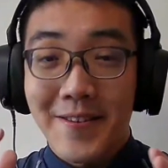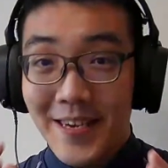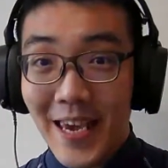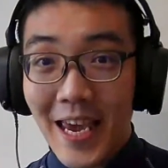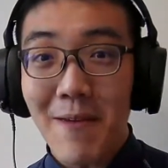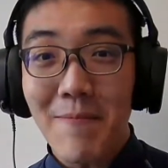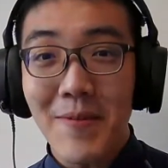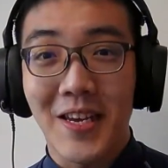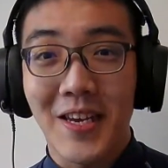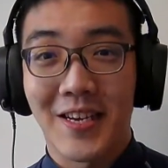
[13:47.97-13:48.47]

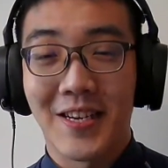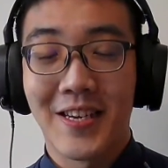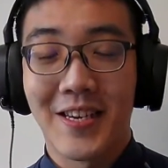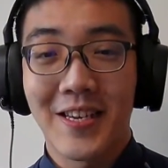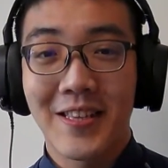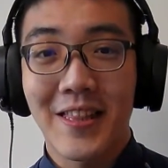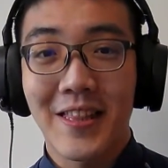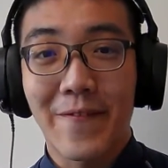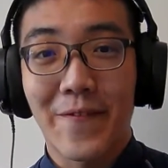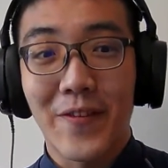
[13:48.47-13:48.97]
gaming,
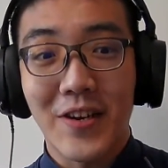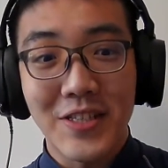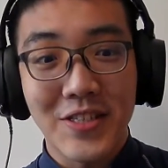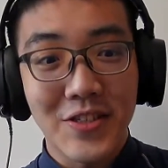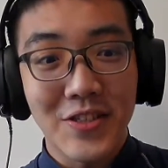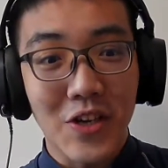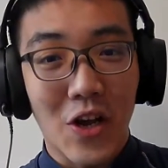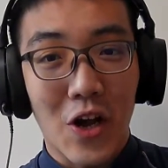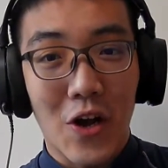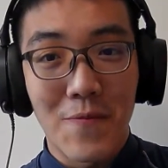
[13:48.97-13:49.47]
that
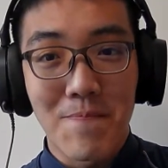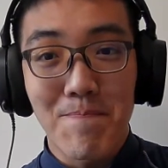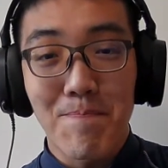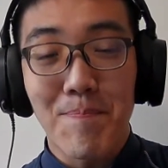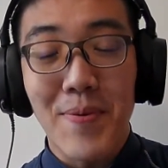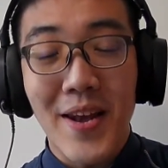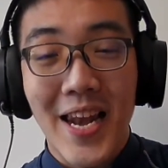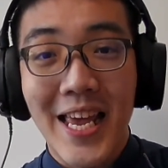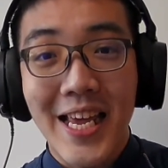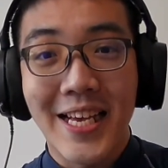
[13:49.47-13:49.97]
focuses on
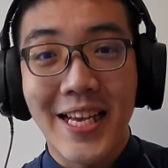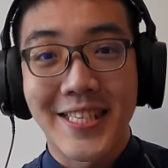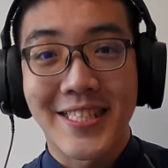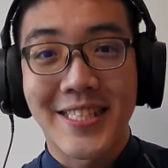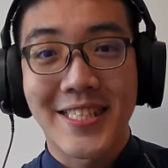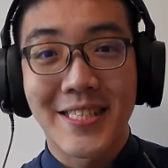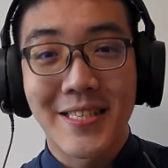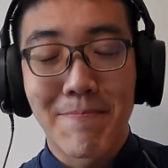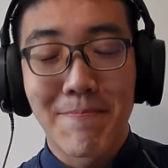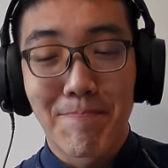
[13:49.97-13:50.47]

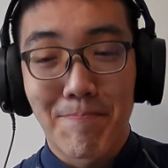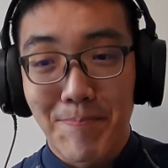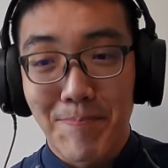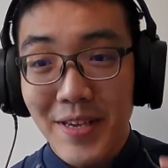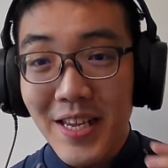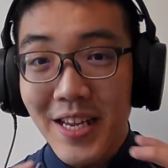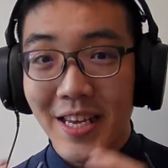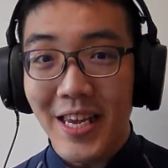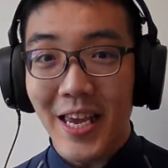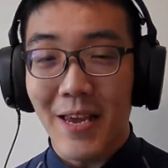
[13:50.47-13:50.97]
players
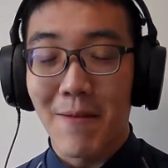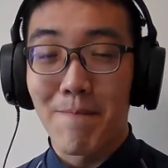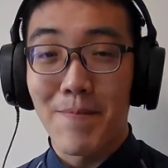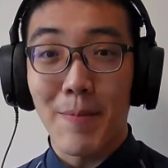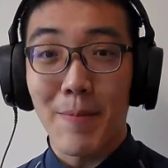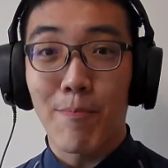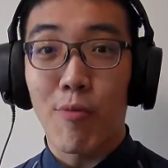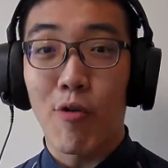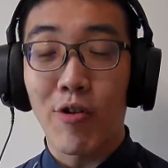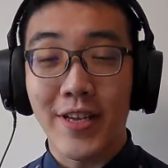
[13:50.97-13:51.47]
being a game.
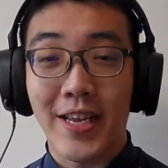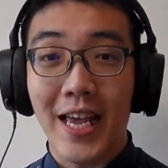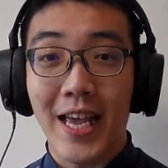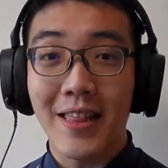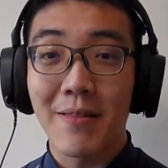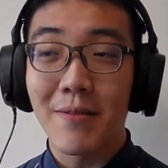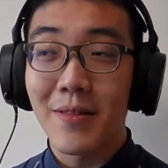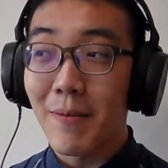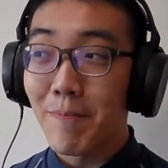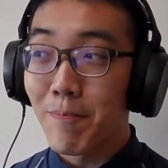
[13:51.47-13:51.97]

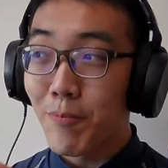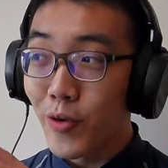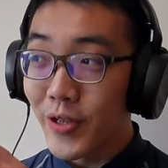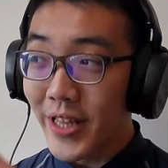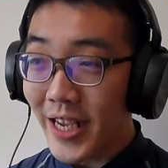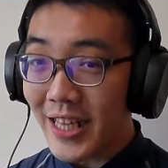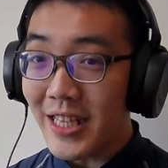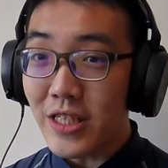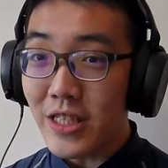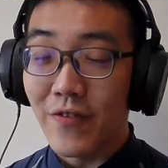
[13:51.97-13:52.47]
The
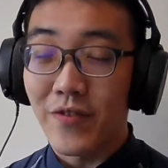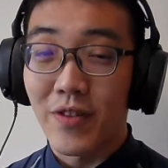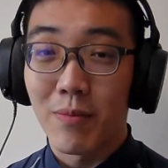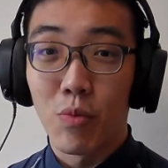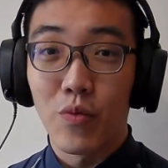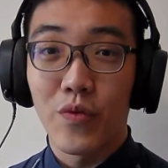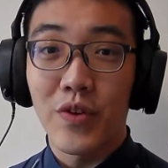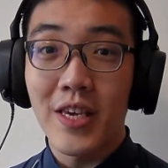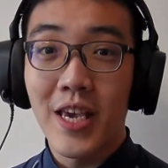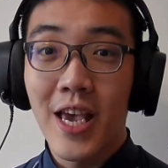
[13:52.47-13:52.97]
protagonist of the
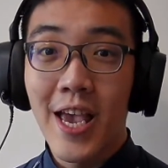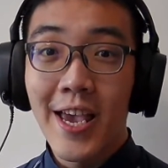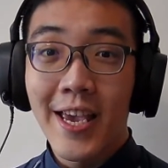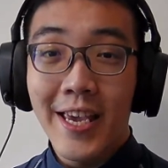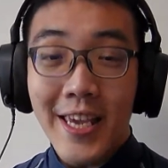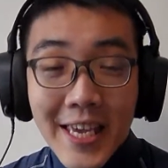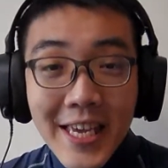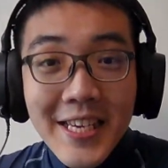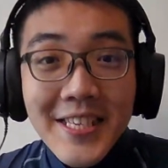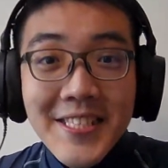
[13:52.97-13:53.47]
movie
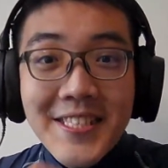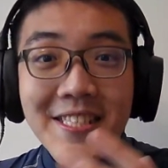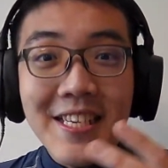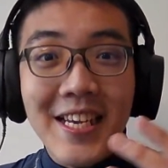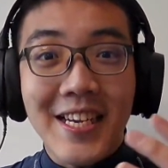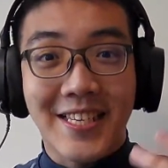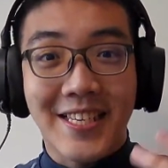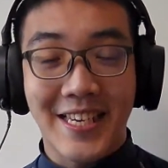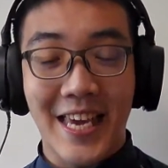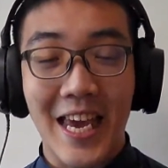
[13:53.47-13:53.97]
is
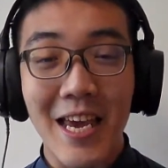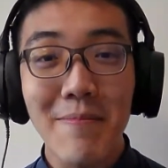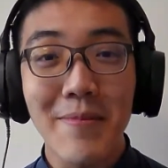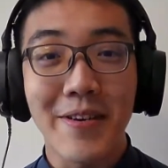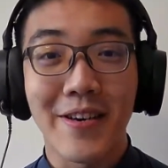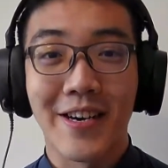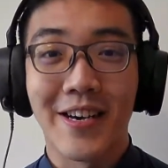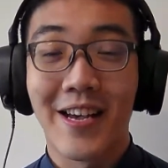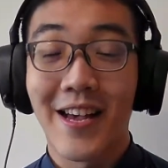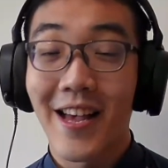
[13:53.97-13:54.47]
a
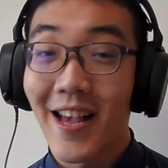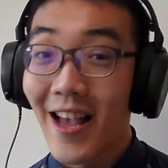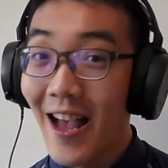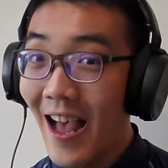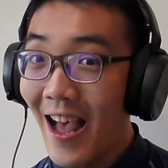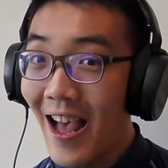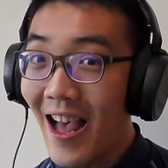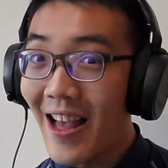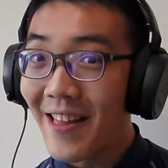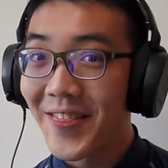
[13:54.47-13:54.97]
gamer.
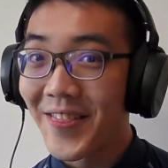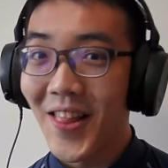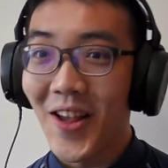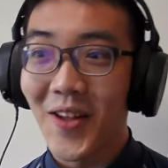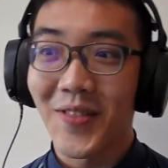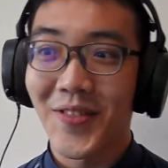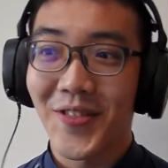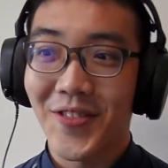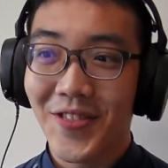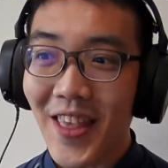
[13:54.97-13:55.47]
Ah,
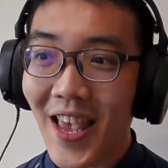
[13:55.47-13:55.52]
now